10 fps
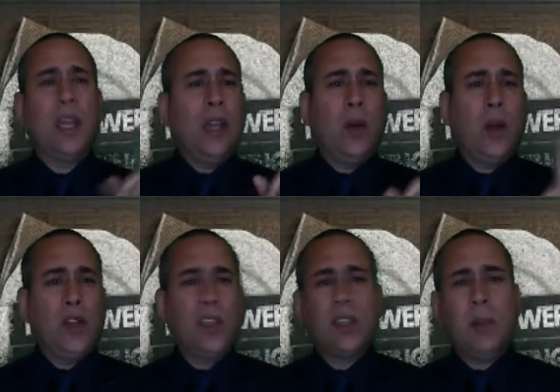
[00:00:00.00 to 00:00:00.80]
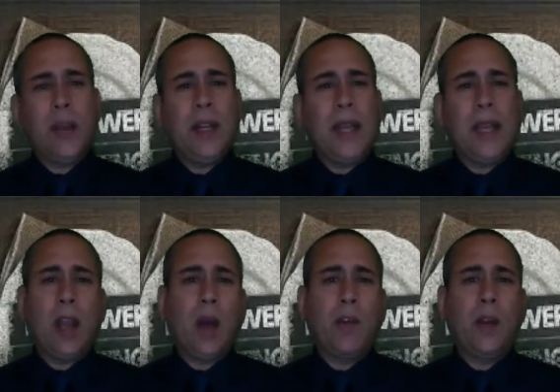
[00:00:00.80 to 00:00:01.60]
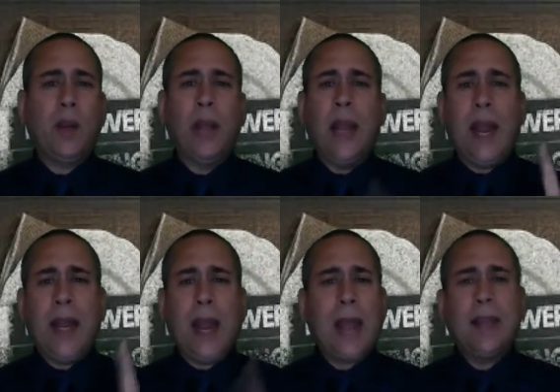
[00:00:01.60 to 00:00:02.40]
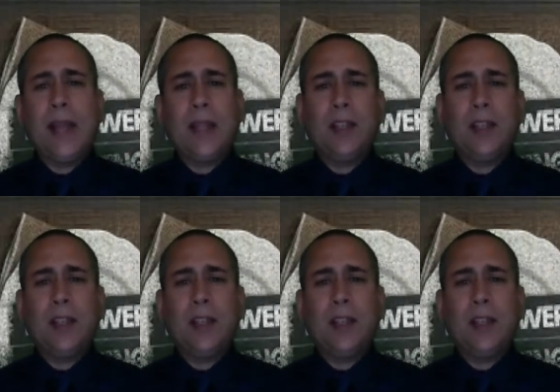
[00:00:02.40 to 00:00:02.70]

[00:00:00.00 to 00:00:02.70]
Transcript: When you see somebody naked, cover him and hide not